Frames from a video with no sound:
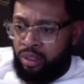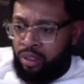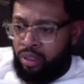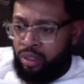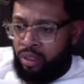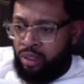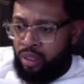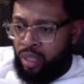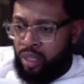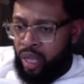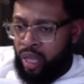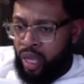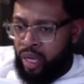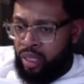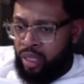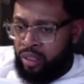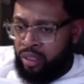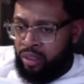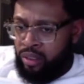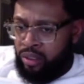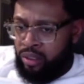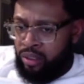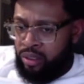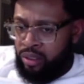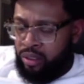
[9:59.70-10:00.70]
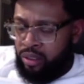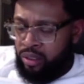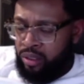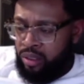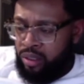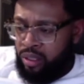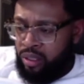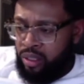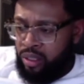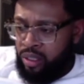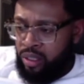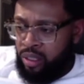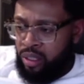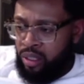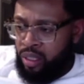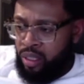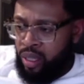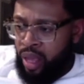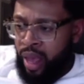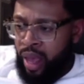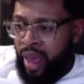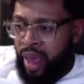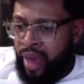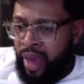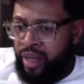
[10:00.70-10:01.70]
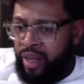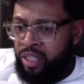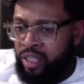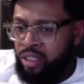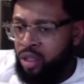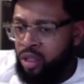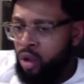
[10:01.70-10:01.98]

and had its own